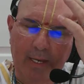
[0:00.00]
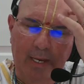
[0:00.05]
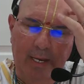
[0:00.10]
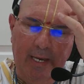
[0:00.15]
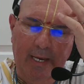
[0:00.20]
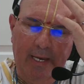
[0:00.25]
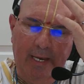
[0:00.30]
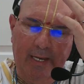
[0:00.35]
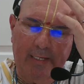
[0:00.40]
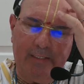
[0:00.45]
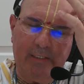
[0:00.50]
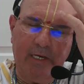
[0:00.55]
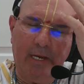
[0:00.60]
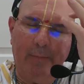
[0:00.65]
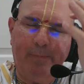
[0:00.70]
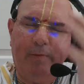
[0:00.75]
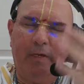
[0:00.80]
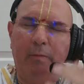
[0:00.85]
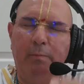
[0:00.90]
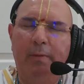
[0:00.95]
He
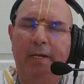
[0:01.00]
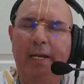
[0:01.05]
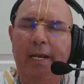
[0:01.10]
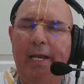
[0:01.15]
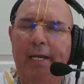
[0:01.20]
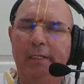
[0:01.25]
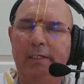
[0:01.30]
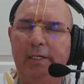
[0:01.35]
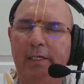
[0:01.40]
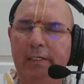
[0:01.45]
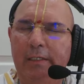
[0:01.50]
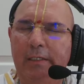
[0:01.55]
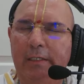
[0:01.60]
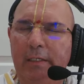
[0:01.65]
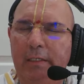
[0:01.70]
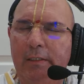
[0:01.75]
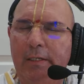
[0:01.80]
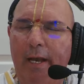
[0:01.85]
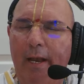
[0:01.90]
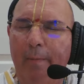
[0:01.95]
accepted me as his
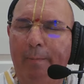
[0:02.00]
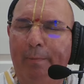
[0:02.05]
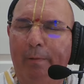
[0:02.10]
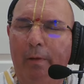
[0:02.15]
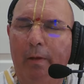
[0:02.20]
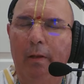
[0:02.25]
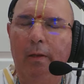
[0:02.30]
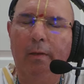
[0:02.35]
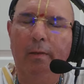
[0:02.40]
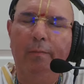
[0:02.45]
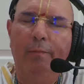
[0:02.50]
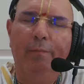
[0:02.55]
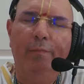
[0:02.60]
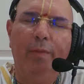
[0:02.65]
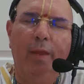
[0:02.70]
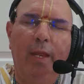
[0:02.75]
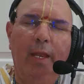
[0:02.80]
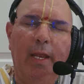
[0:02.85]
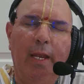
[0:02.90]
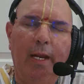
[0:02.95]
disciple
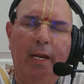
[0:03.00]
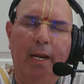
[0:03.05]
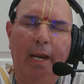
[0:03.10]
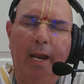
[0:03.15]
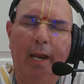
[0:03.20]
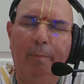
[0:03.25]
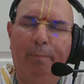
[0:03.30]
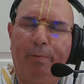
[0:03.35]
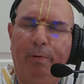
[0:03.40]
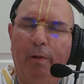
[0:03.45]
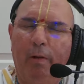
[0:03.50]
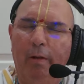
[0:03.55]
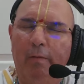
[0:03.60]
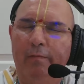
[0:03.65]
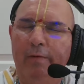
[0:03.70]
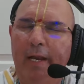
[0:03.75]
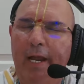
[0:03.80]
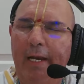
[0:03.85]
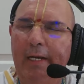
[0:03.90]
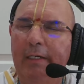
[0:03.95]
in April of
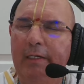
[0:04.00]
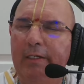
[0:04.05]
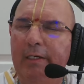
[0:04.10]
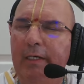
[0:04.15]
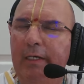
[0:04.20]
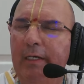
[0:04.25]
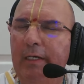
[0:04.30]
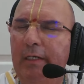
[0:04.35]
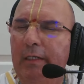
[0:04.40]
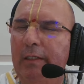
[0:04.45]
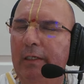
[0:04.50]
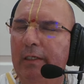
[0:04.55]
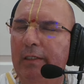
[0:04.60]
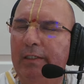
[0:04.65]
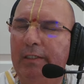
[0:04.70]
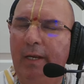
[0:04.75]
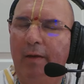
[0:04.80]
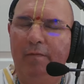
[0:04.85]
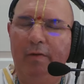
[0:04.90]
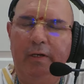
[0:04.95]

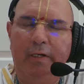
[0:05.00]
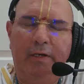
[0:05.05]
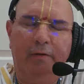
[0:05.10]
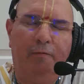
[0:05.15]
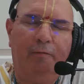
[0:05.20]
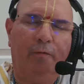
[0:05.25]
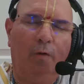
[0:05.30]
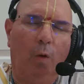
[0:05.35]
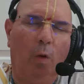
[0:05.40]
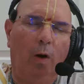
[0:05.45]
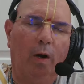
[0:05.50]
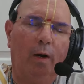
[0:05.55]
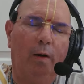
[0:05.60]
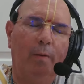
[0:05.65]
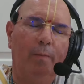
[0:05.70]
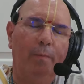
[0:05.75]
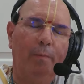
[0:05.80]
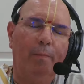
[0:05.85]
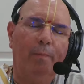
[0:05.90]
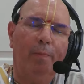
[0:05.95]
1974.
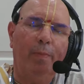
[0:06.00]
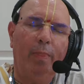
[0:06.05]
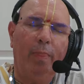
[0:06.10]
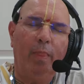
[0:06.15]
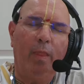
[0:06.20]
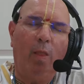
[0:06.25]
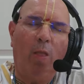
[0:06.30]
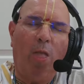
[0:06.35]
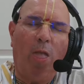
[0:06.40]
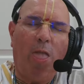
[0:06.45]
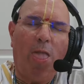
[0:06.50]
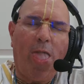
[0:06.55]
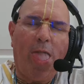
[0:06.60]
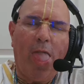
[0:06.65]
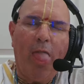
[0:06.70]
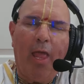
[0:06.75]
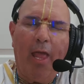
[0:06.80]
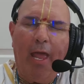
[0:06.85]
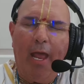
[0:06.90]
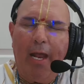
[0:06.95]

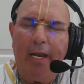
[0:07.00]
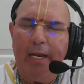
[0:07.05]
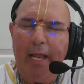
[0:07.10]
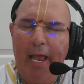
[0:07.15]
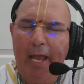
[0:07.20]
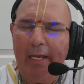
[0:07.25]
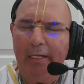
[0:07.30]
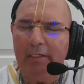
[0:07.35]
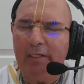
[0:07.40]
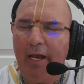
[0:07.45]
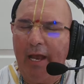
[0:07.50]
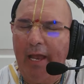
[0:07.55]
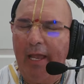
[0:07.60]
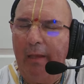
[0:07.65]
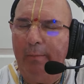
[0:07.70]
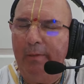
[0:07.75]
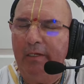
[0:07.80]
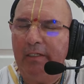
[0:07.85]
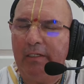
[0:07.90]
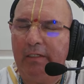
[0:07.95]
And as I
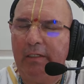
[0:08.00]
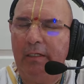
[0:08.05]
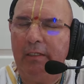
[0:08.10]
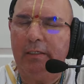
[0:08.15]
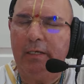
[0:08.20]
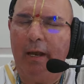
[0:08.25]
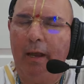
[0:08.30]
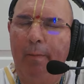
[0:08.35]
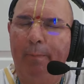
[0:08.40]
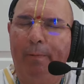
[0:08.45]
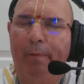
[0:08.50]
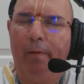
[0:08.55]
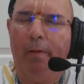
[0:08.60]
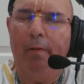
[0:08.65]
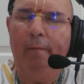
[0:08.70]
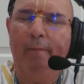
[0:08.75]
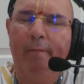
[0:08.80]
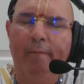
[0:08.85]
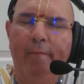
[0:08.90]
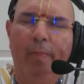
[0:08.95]
am his disciple,